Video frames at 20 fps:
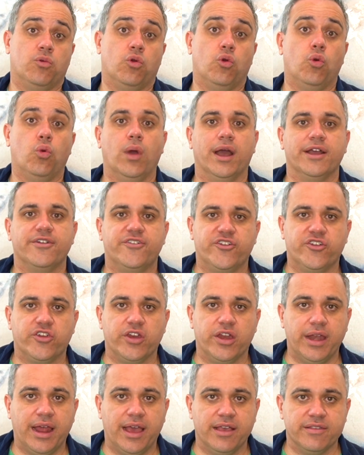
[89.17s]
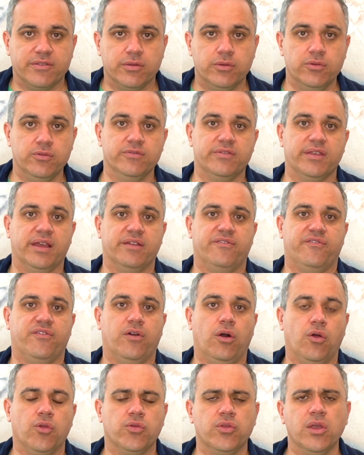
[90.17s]
question as who's at
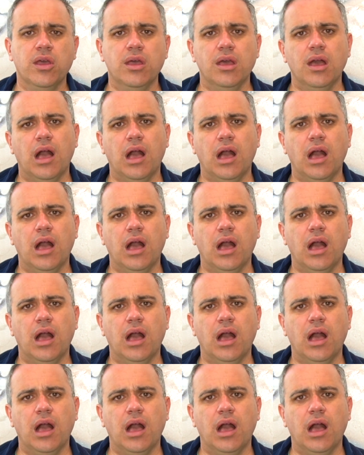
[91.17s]
fault.